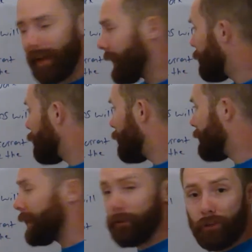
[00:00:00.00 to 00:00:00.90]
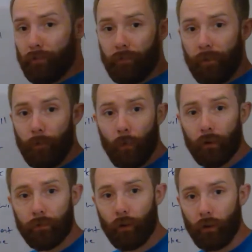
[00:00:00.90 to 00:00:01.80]
and then if you
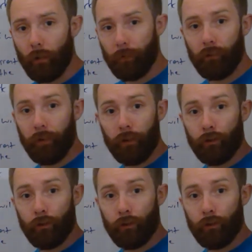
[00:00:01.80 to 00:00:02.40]
want, you've got an opportunity,